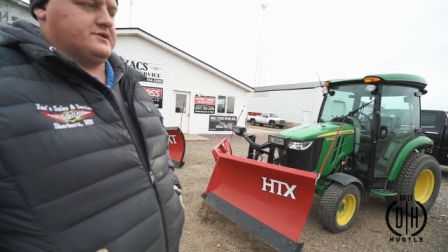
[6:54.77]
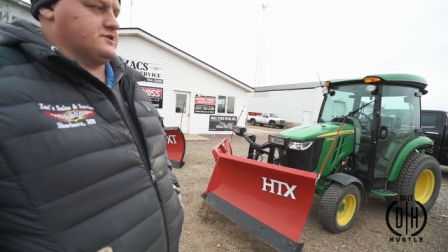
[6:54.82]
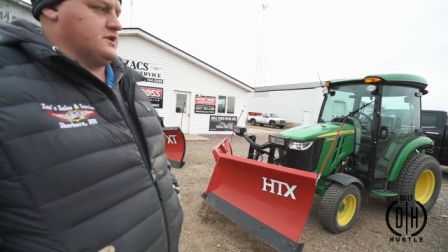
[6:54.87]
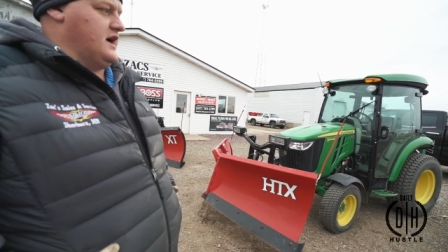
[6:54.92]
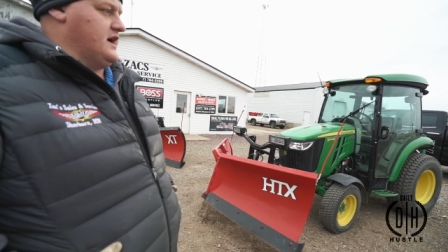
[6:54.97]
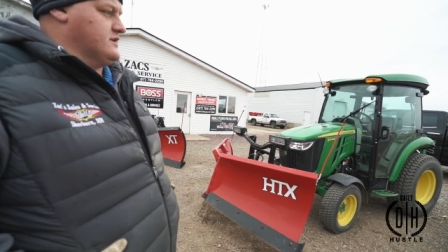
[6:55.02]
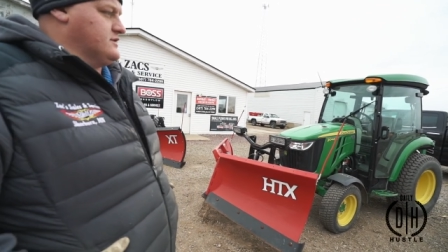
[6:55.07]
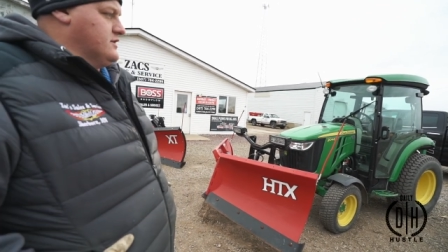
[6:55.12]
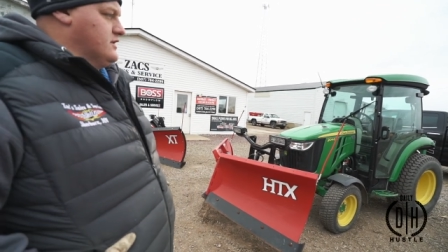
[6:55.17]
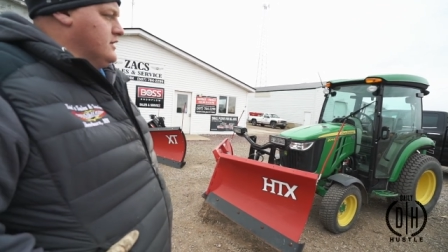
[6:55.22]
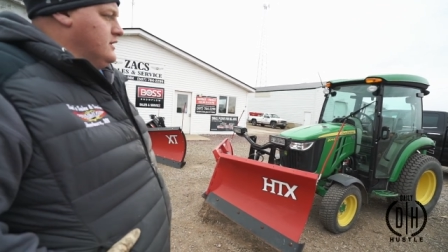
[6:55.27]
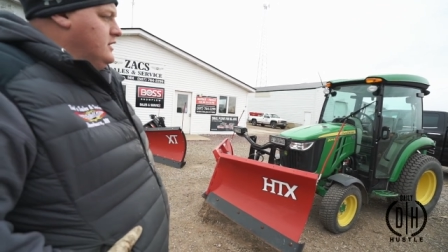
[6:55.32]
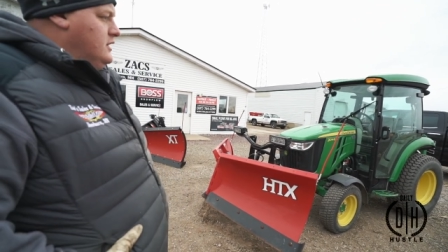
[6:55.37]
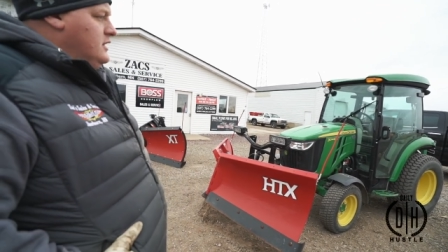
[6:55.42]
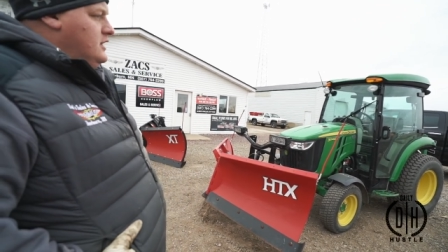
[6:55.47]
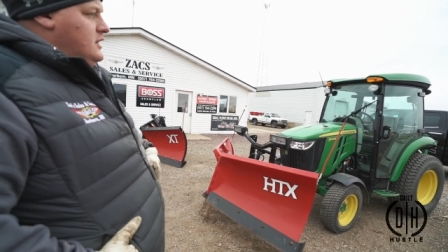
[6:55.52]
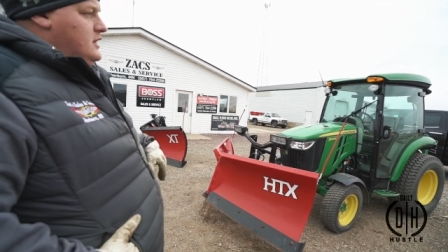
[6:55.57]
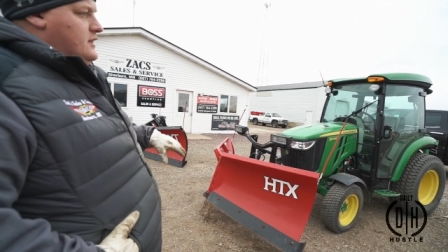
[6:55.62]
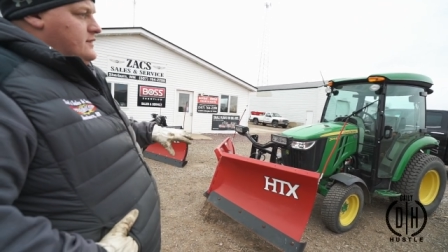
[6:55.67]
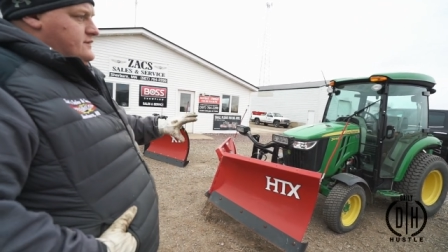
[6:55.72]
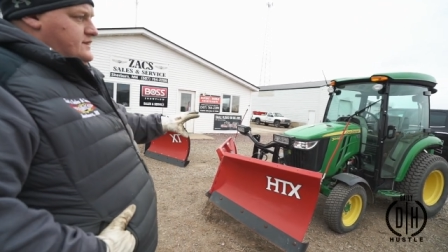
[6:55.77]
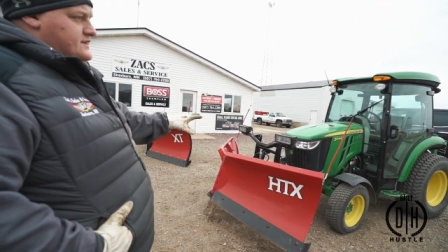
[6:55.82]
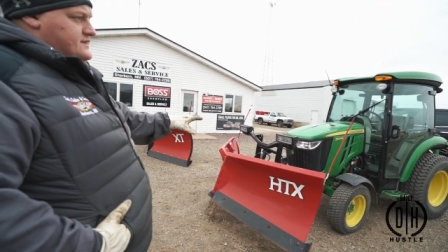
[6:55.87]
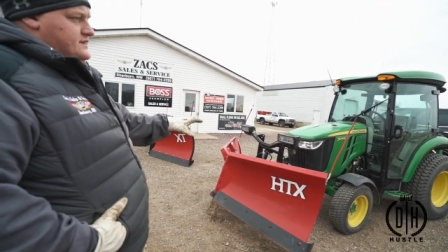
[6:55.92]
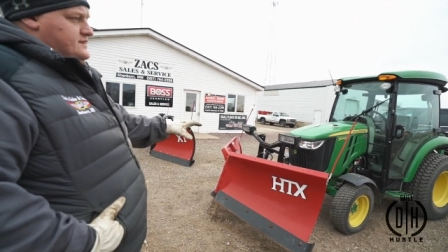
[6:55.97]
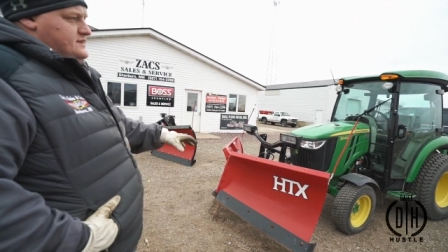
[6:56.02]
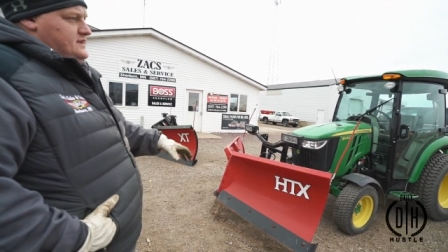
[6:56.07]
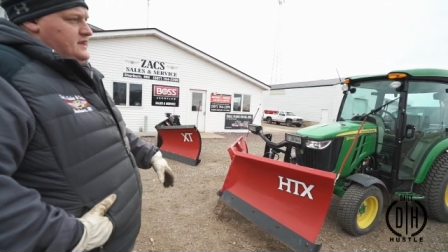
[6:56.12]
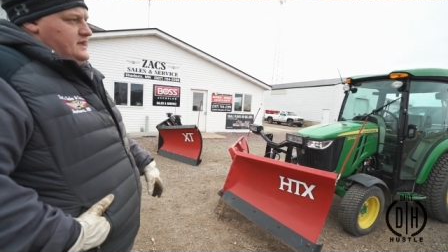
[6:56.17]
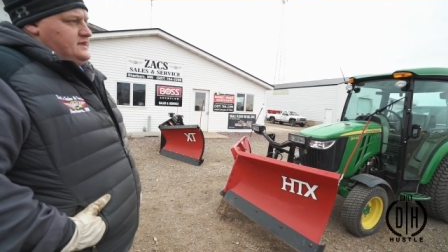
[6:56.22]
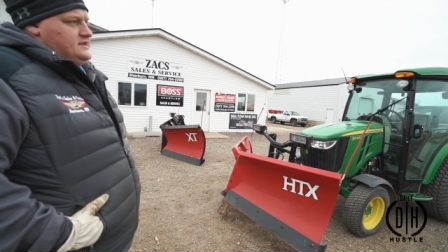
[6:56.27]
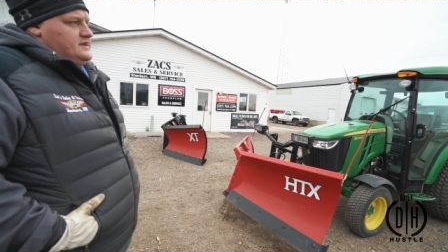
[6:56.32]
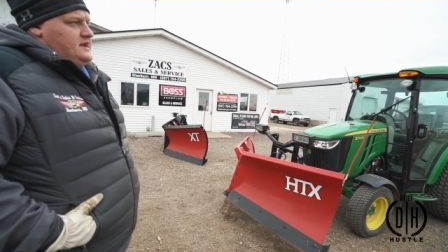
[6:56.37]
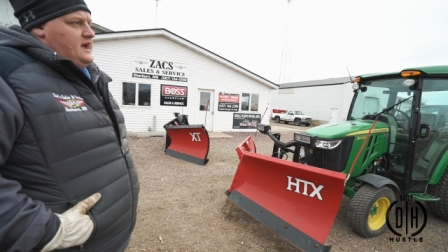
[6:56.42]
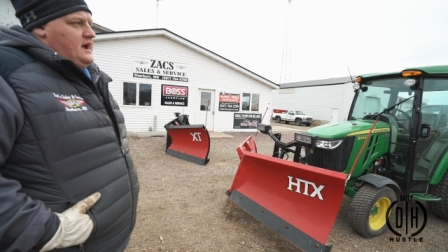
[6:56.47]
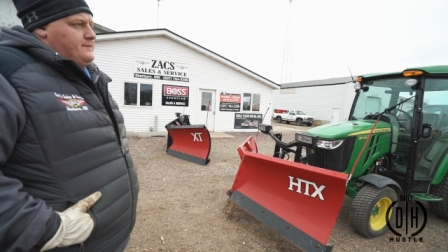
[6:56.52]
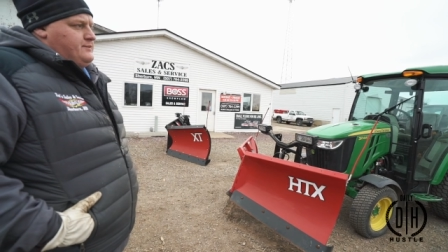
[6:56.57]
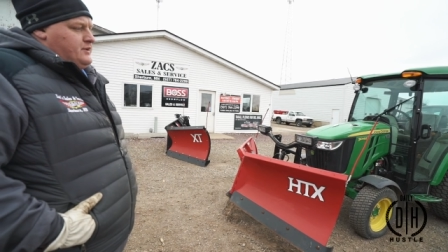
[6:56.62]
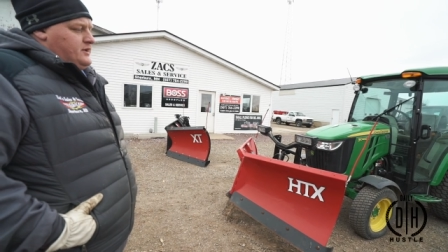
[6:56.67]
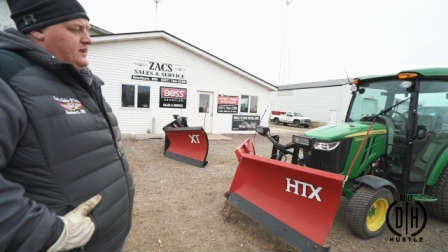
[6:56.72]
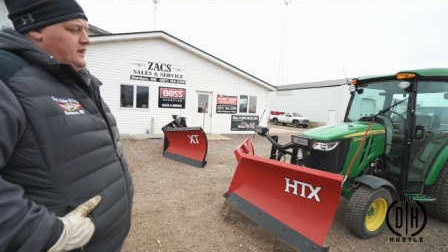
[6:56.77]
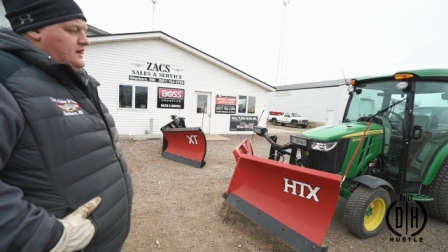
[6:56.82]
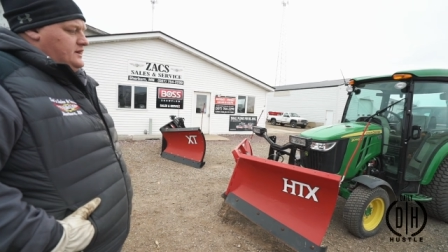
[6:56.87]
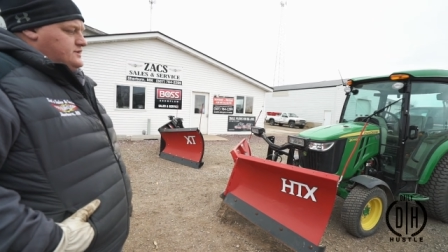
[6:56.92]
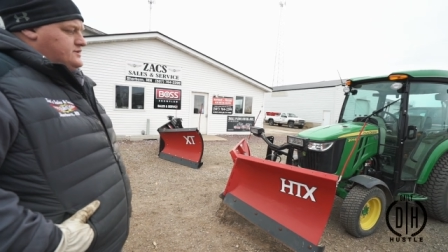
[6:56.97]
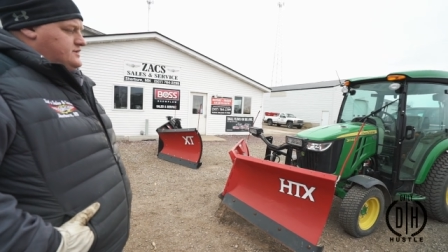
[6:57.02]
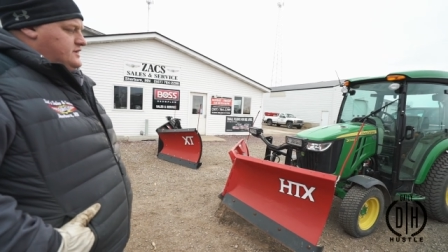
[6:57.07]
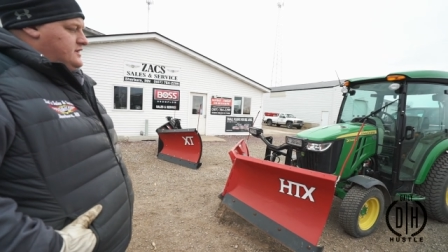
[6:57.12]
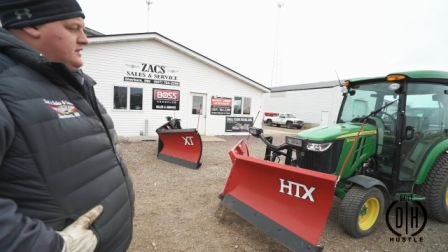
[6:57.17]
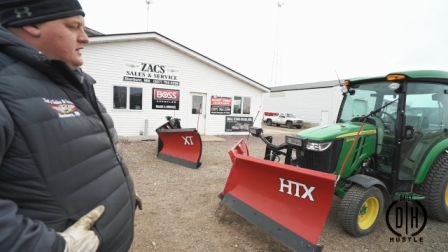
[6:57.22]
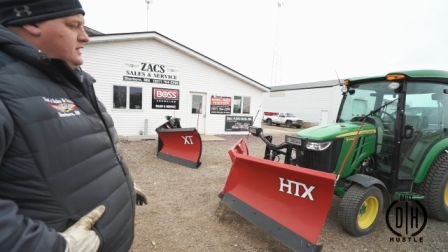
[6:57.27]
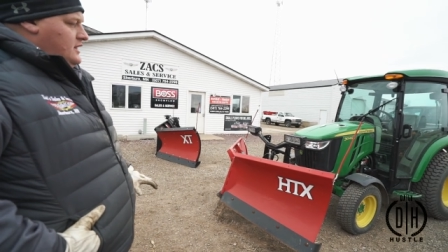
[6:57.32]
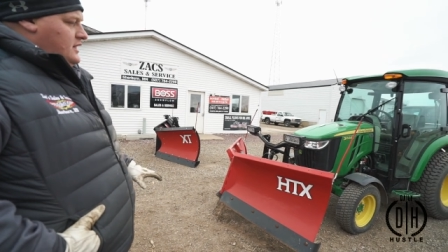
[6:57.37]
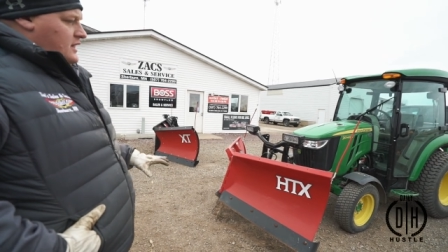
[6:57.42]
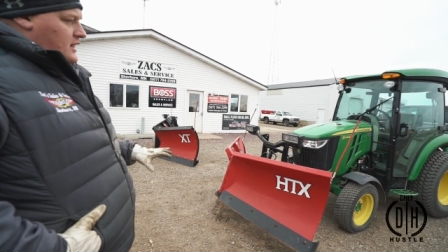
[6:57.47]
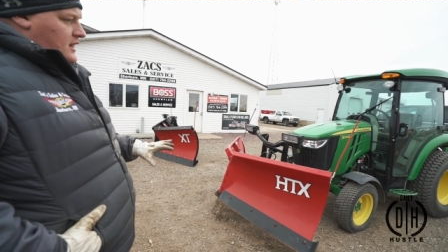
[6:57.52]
tractor. This is an easy application.